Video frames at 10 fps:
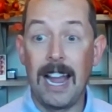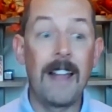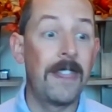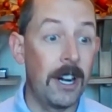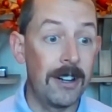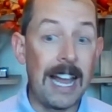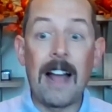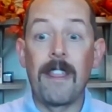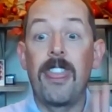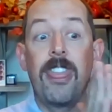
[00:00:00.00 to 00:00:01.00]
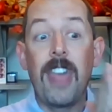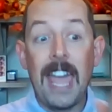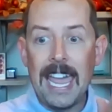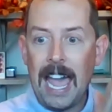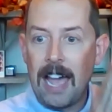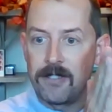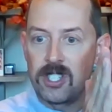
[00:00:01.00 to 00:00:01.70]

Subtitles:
And they're not. They have